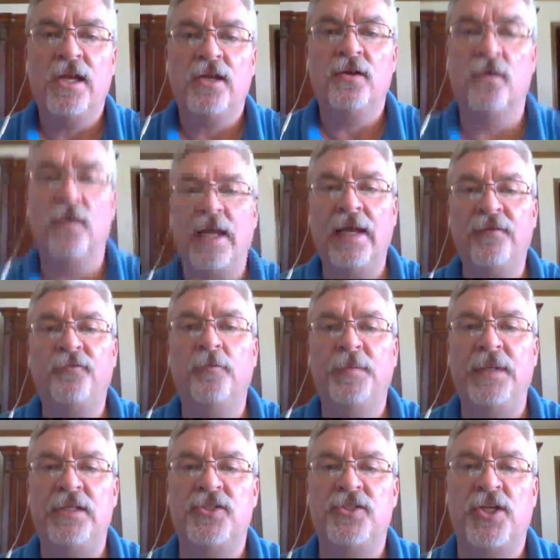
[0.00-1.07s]
Your life will
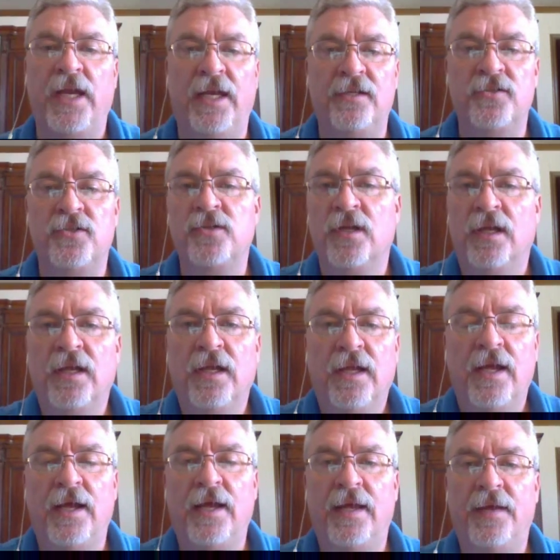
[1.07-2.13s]
be changed
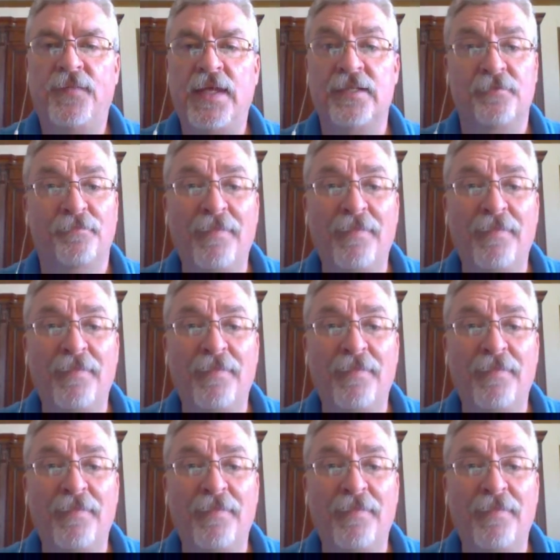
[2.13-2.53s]
as